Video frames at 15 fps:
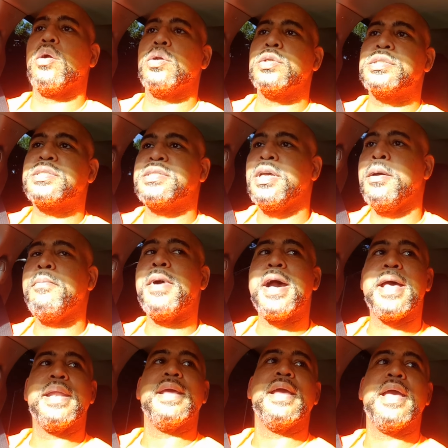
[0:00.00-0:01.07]

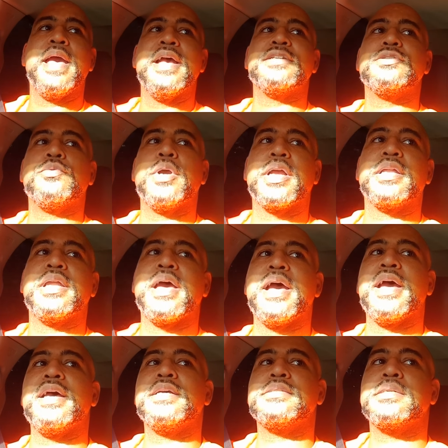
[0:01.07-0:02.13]
Somebody has to
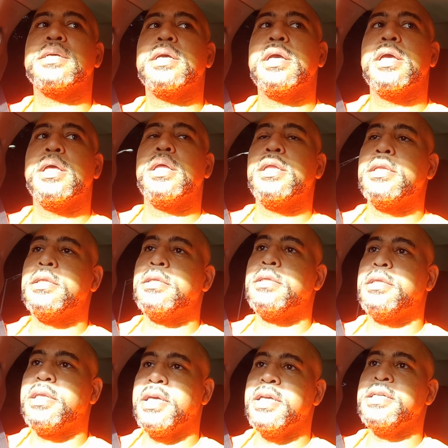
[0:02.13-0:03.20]
recognize
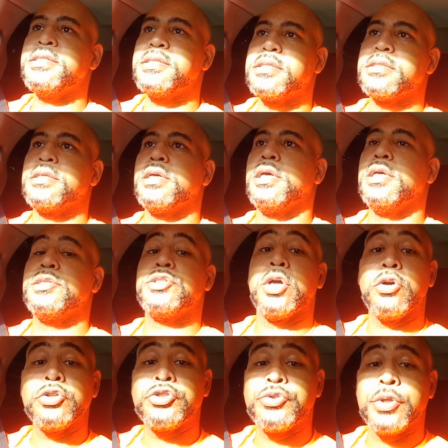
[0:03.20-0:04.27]
this is
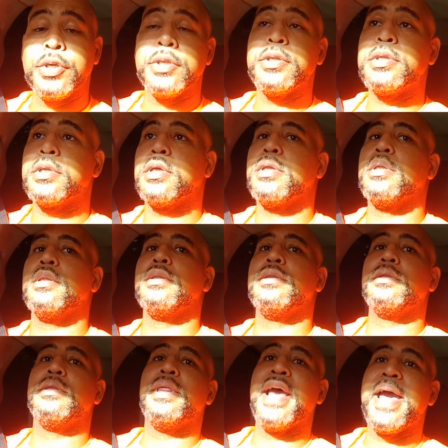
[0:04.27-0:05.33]
your strength,
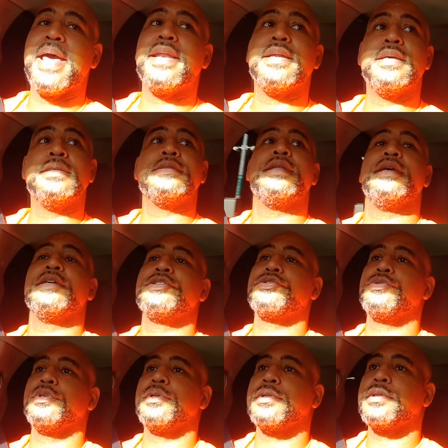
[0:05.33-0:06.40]
that is their
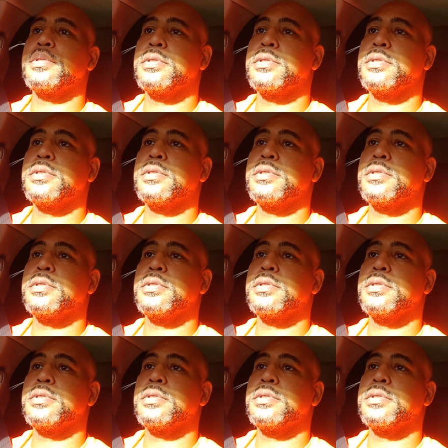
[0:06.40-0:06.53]
strength.